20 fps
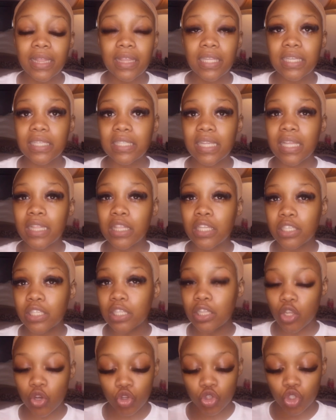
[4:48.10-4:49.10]
this, it looked a
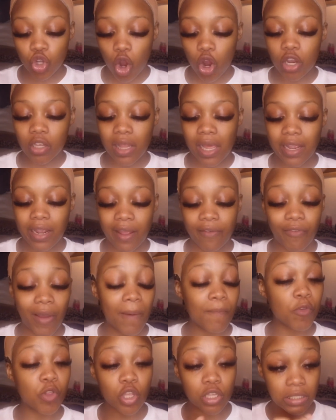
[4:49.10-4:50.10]
little dark like if
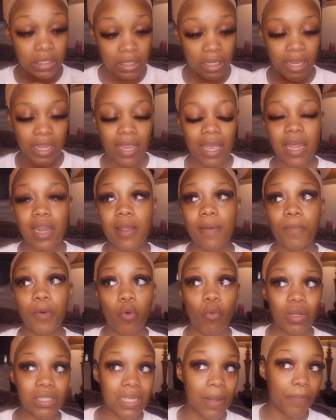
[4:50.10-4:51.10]
I'm just looking at it, but
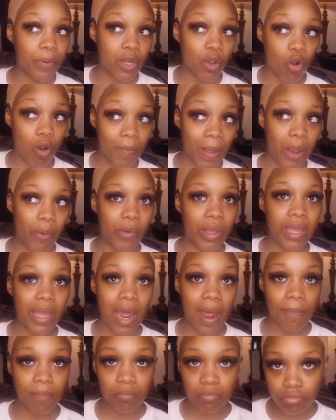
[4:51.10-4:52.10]
once I put it on my wig
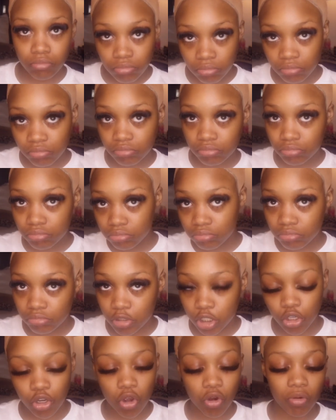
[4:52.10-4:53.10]
cap,
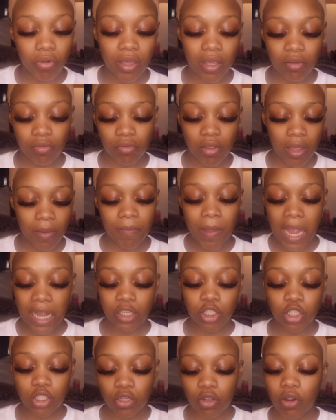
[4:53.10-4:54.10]
you know, it
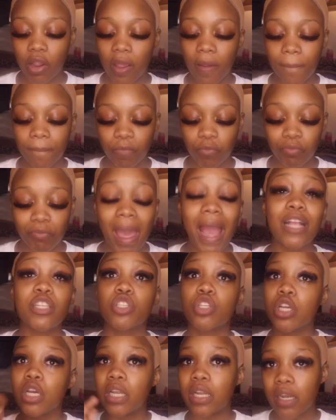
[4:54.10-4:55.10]
matched. Okay,
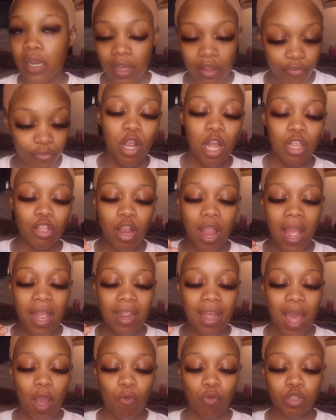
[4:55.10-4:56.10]
matched good enough. The color I
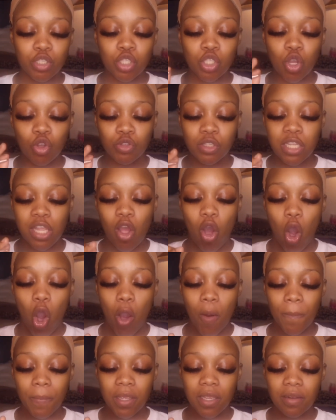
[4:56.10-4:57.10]
got was toasted
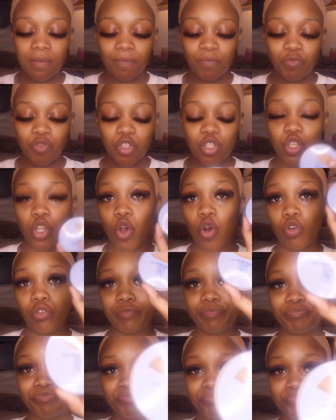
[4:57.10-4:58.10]
almond,
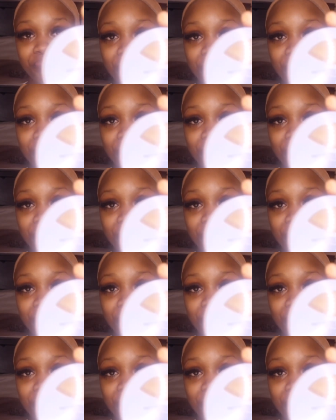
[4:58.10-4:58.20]
so